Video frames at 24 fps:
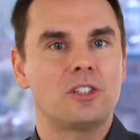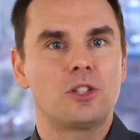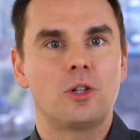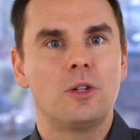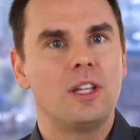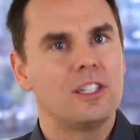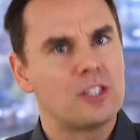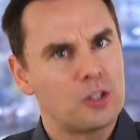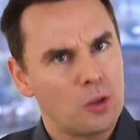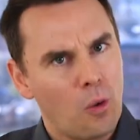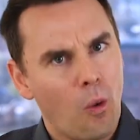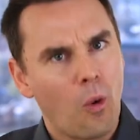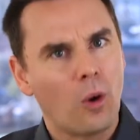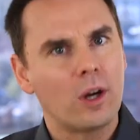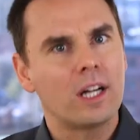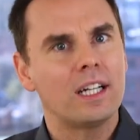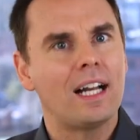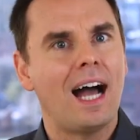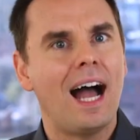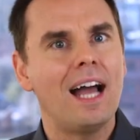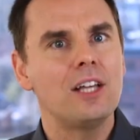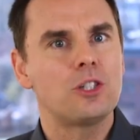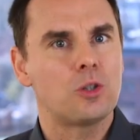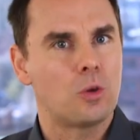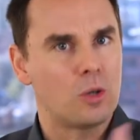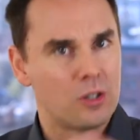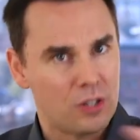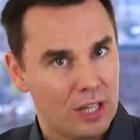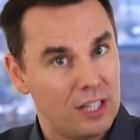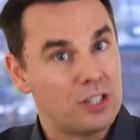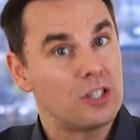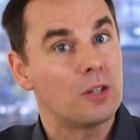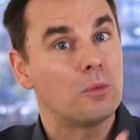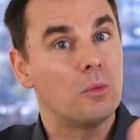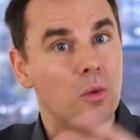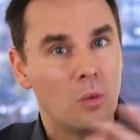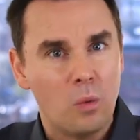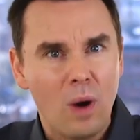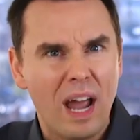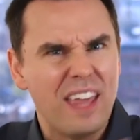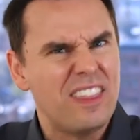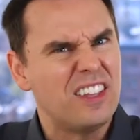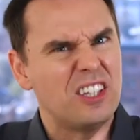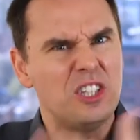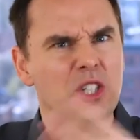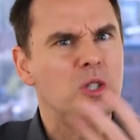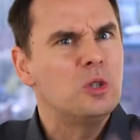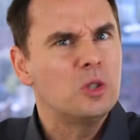so that's organized, or it's, it's a
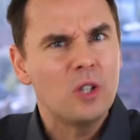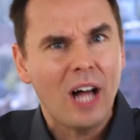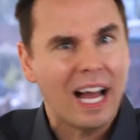way that you